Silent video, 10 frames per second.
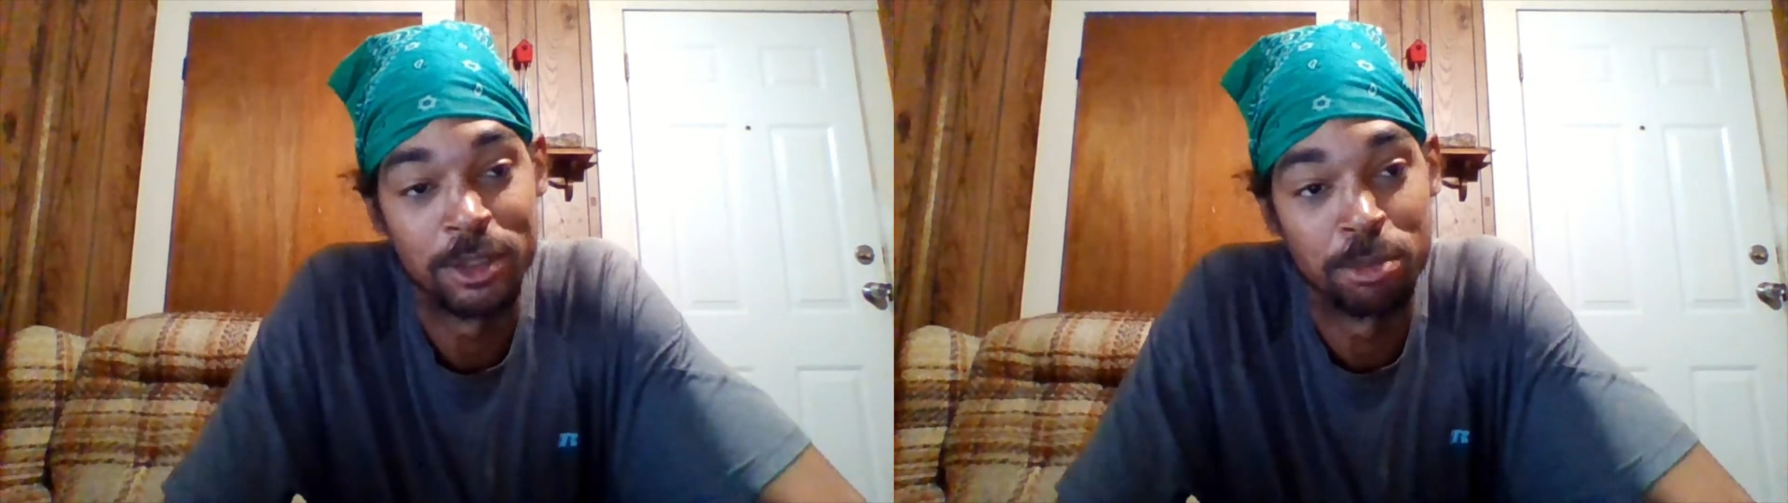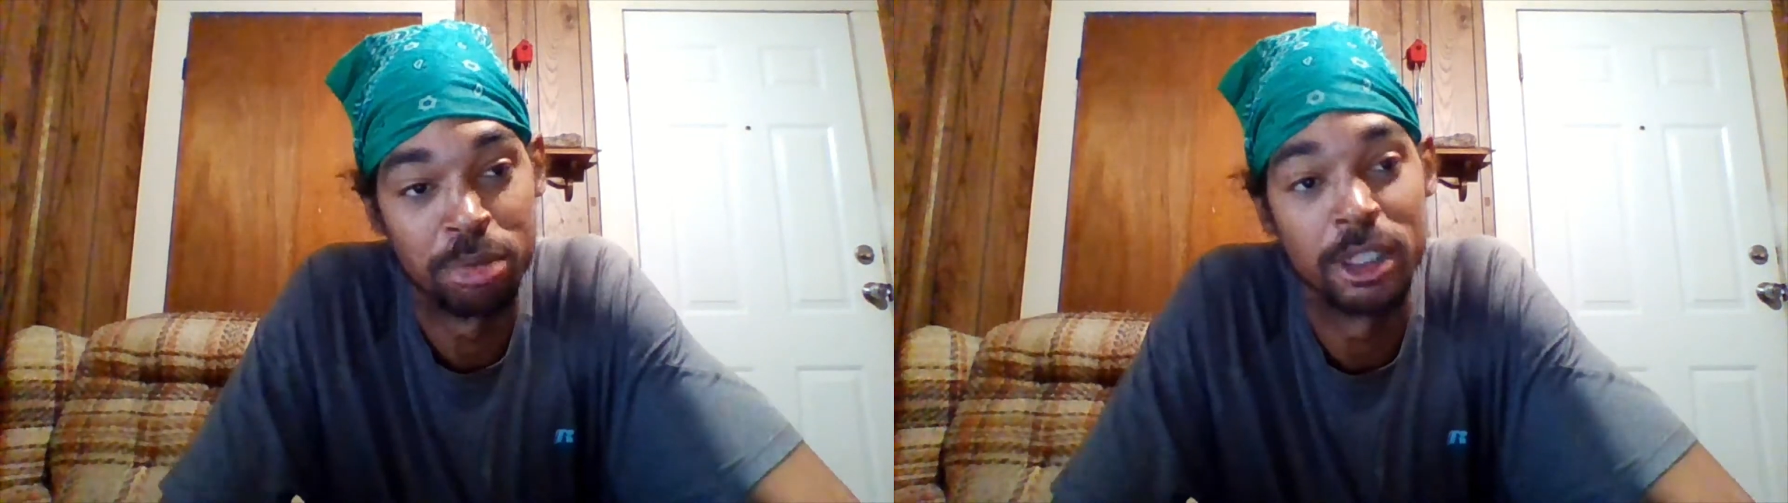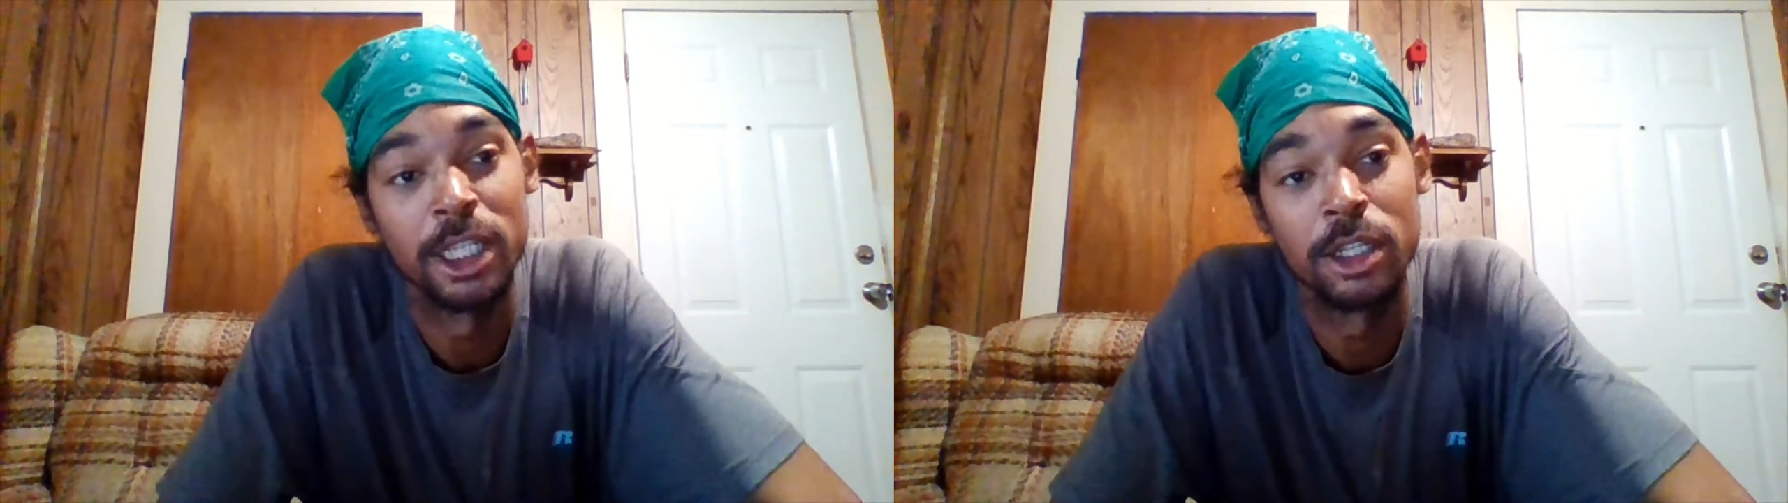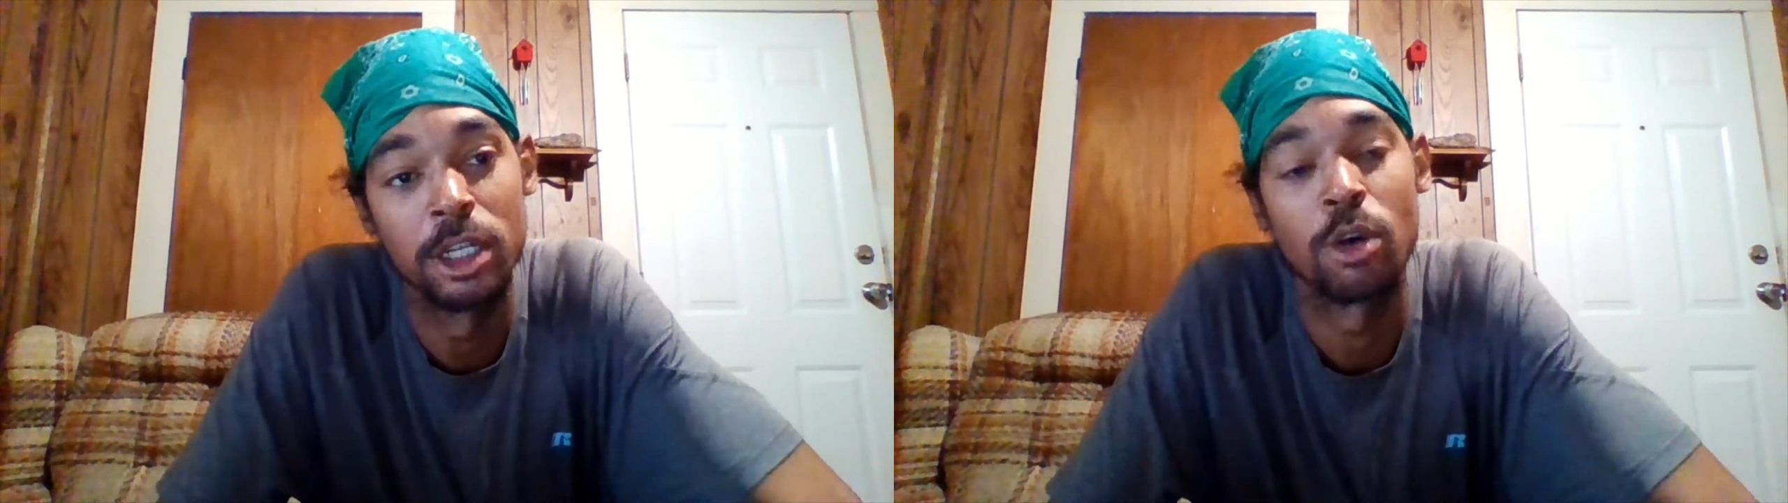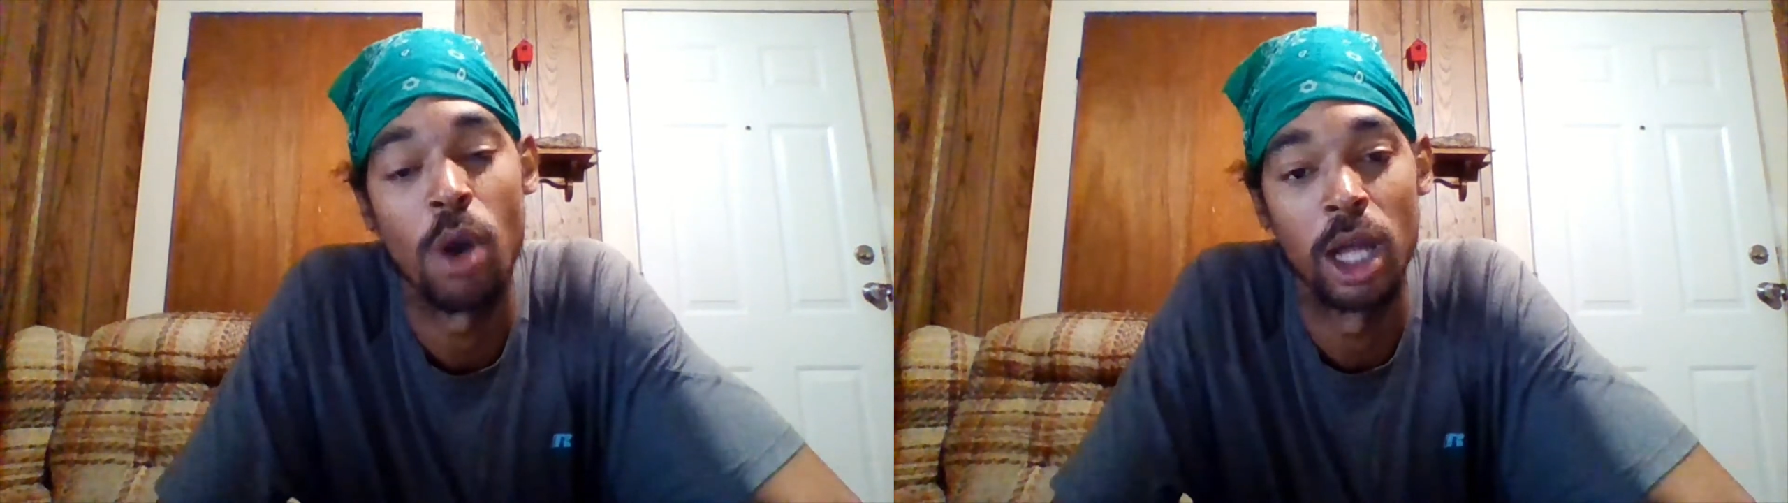some pretty
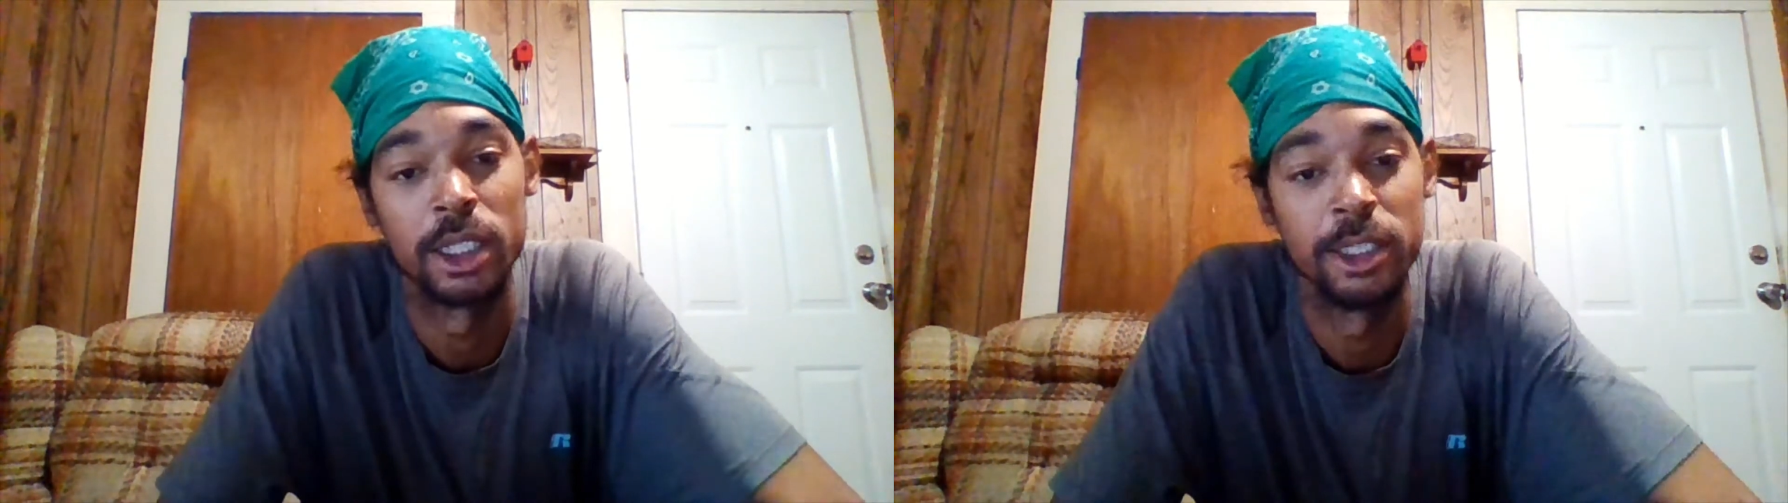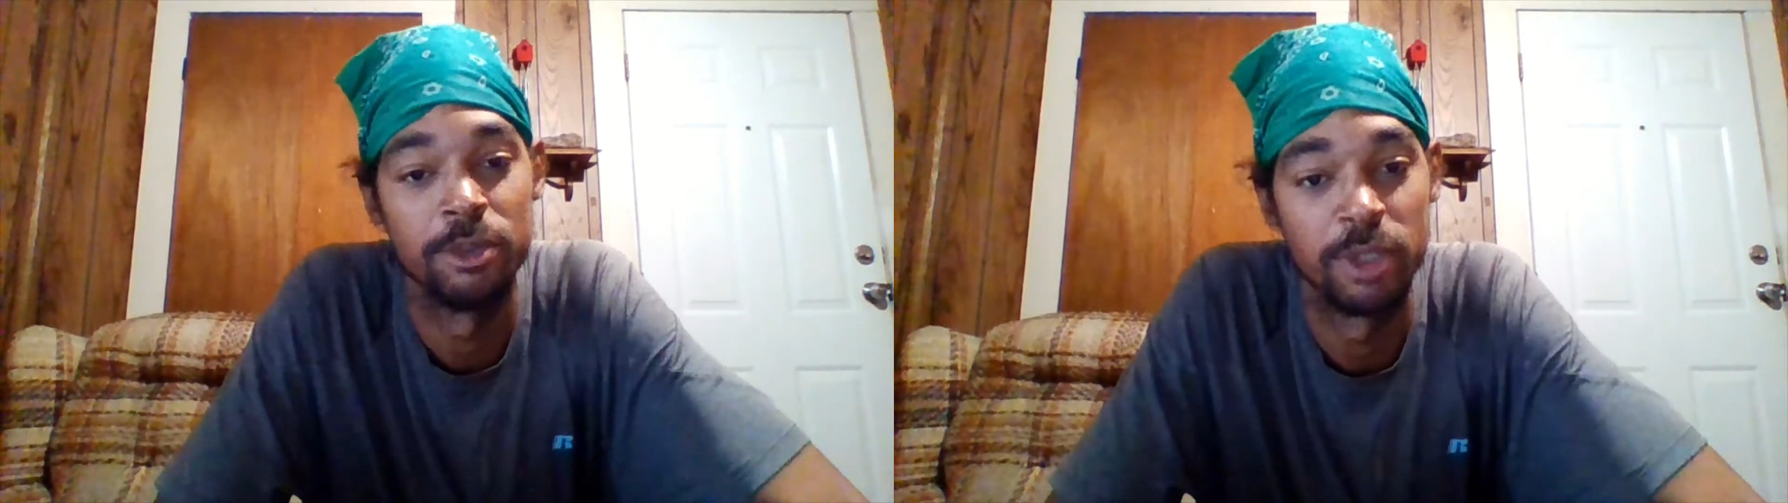good quality